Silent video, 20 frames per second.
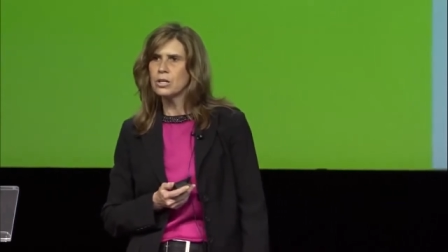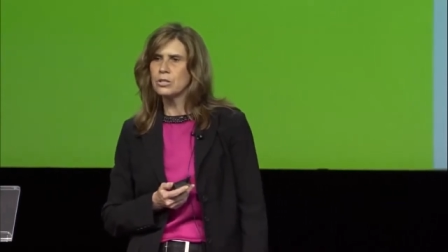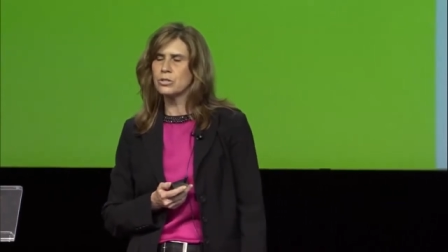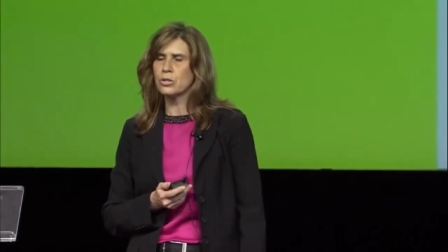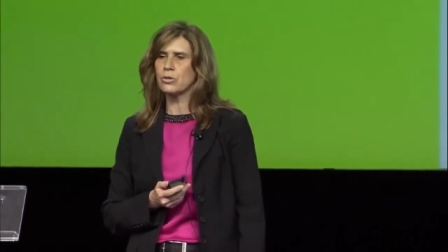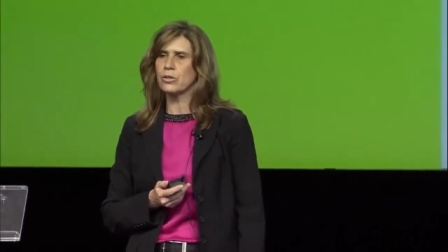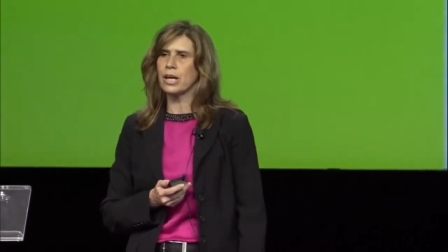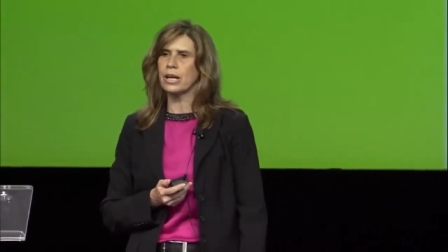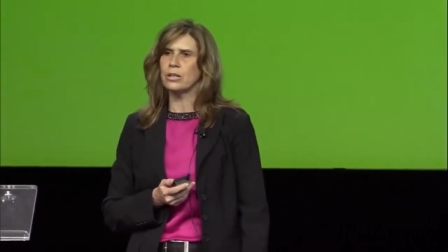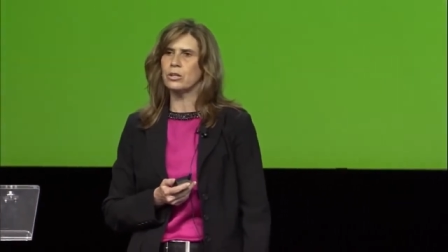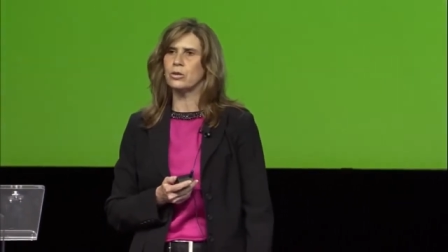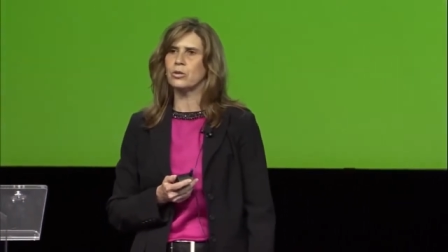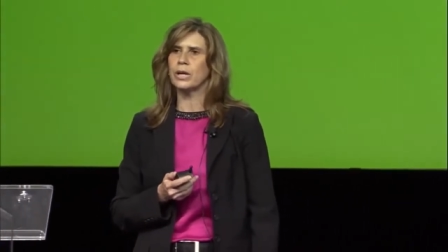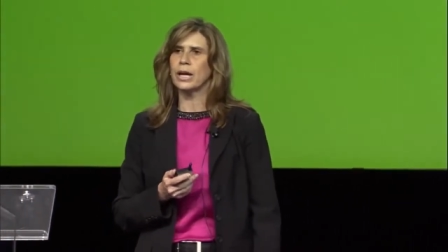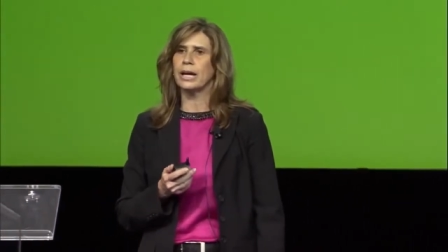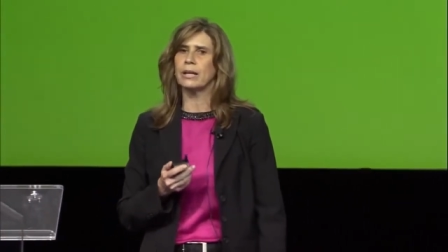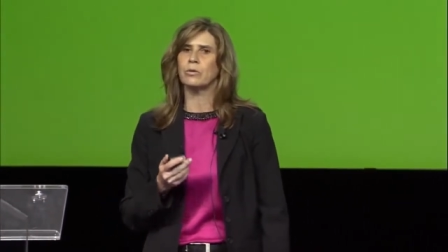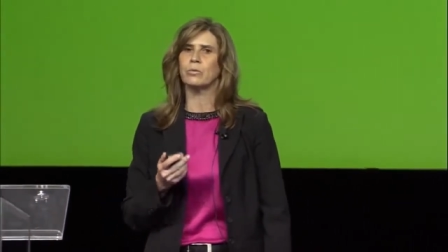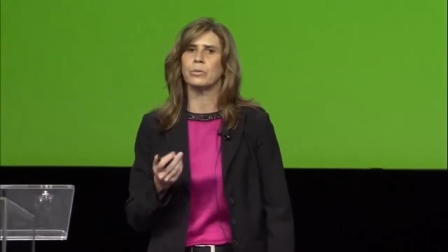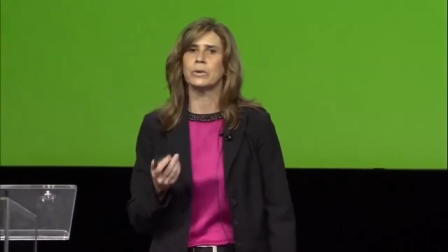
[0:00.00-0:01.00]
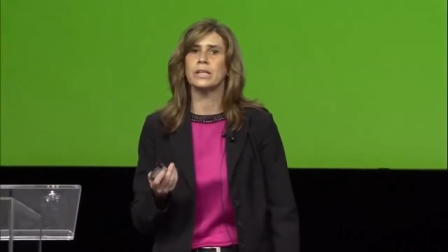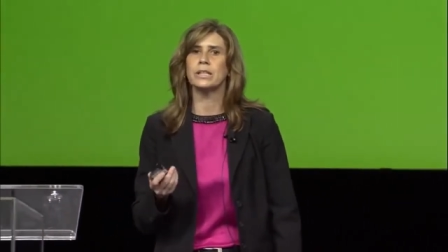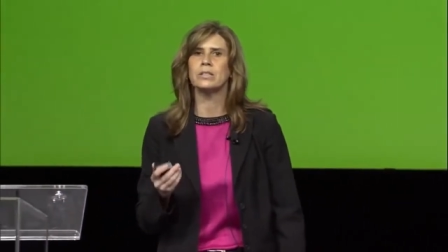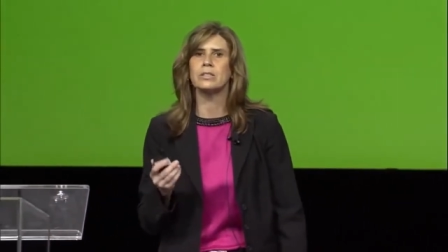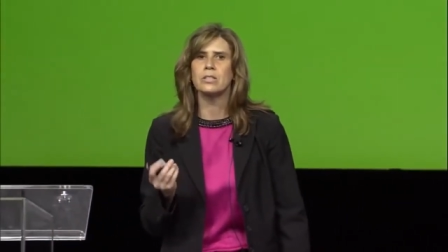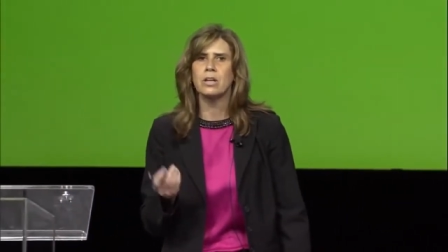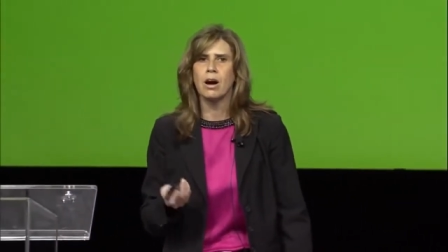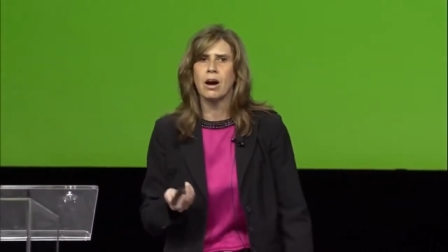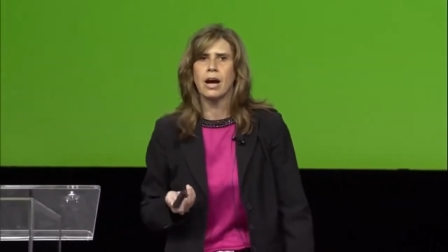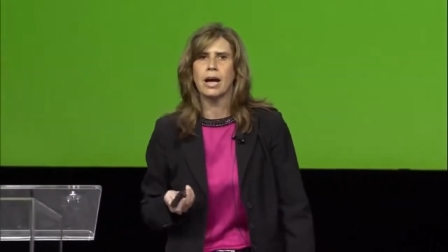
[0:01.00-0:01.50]
so that you can
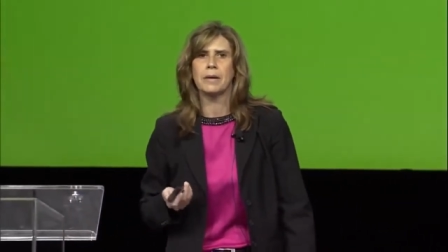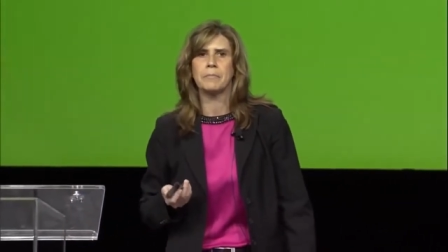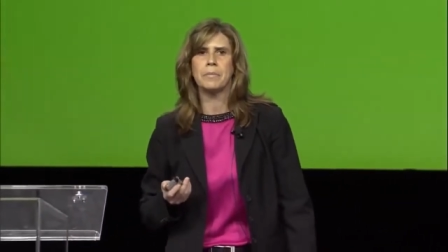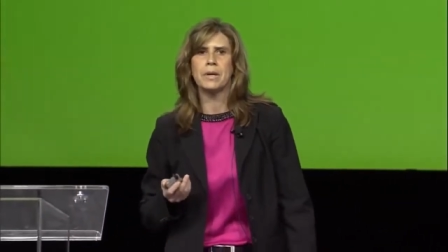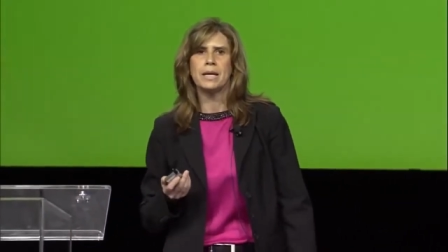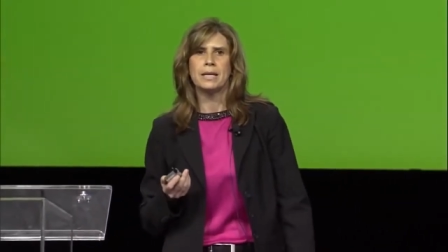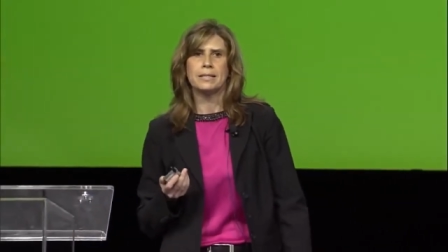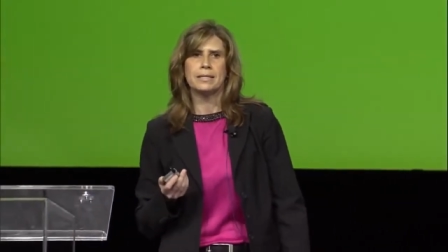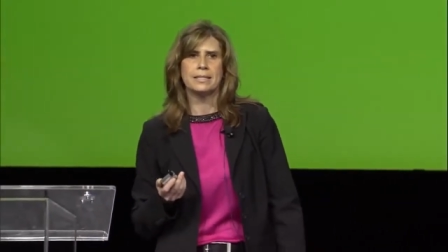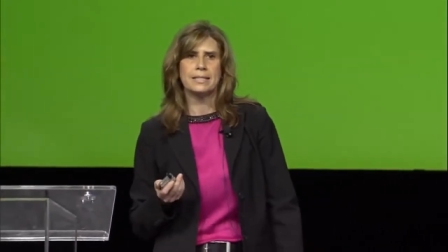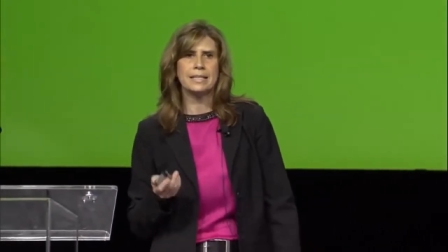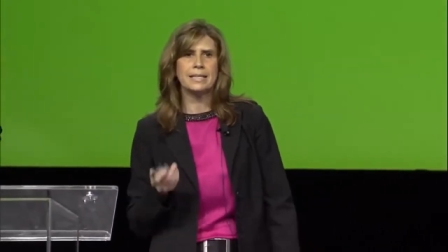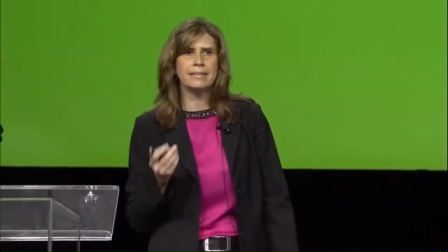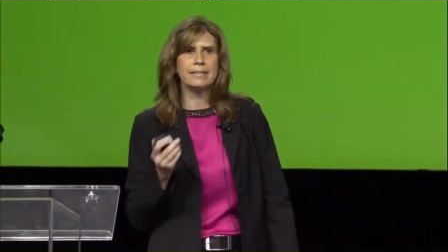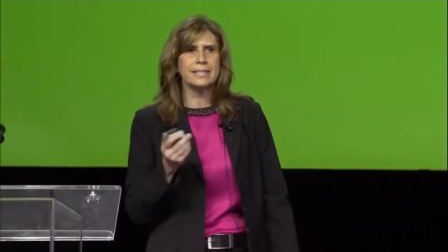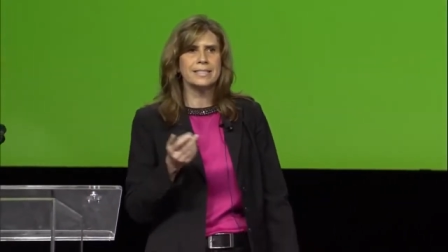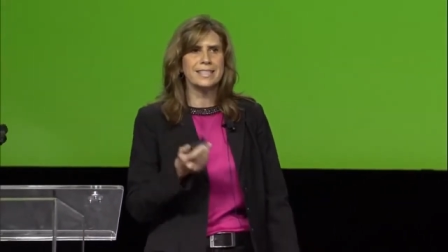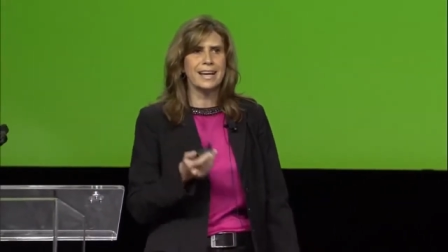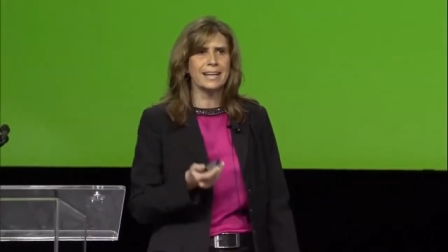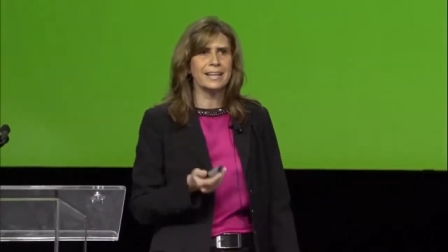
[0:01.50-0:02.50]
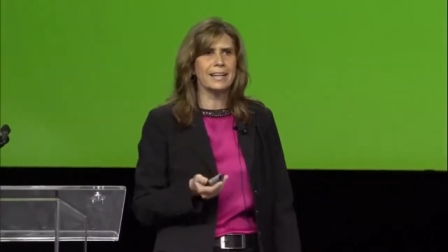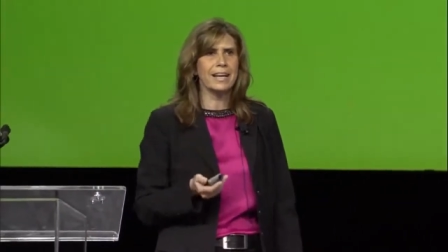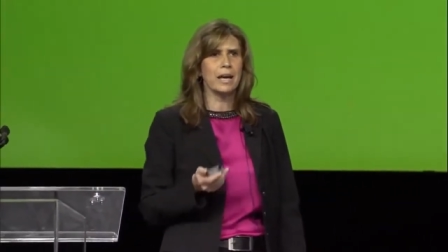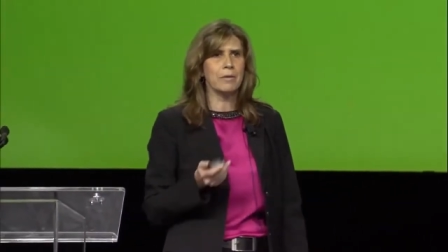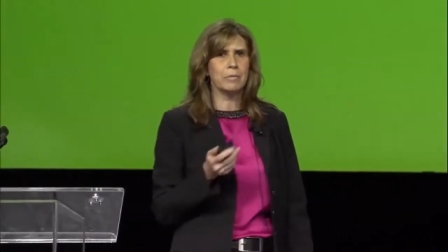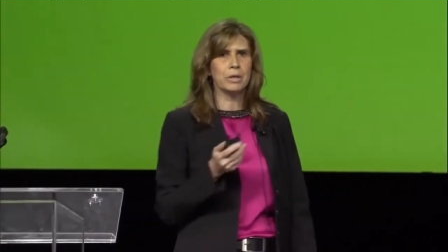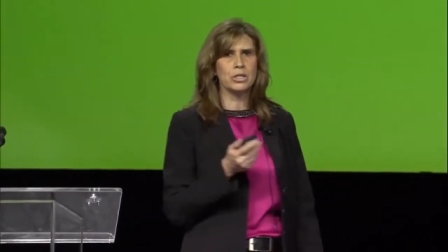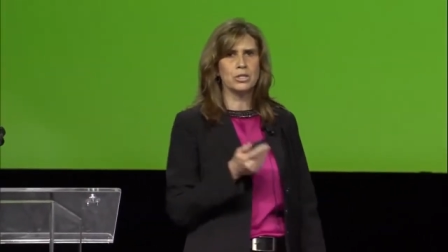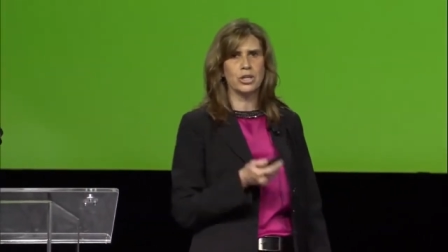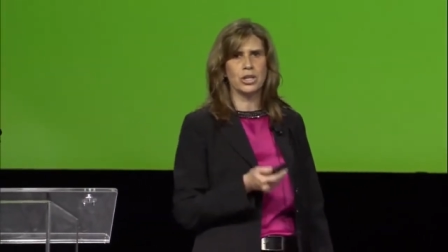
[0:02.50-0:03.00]
real time see the
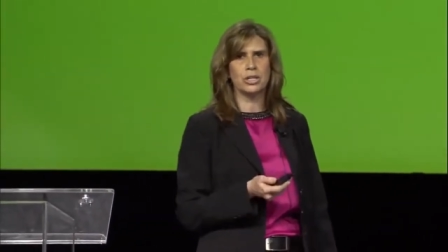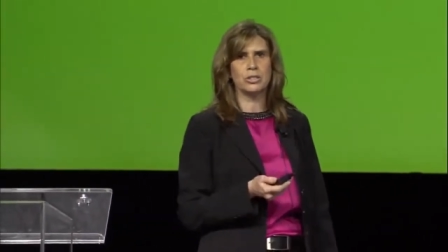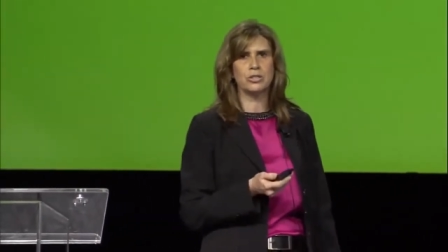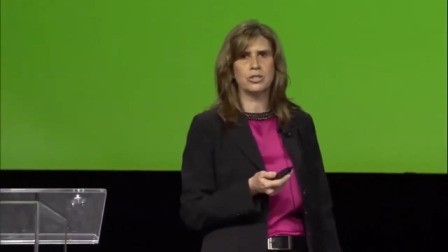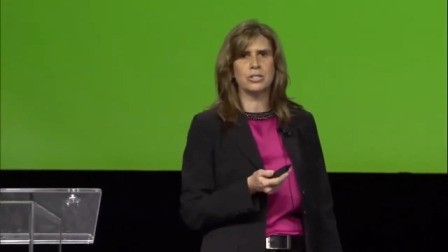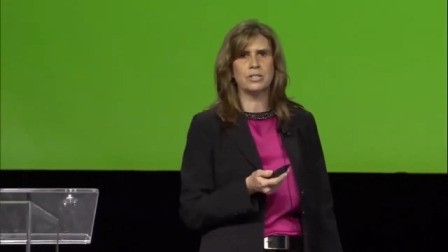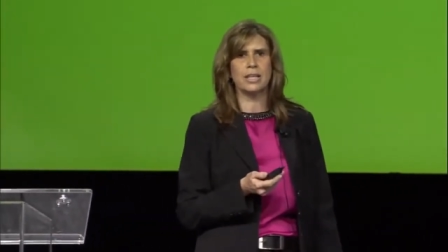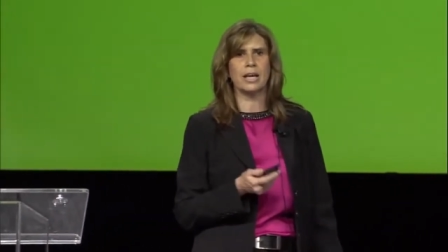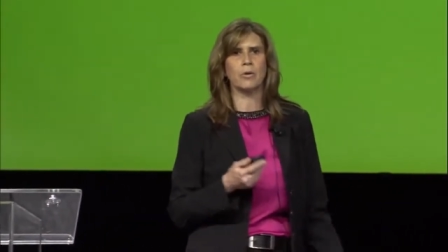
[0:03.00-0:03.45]
dynamic changes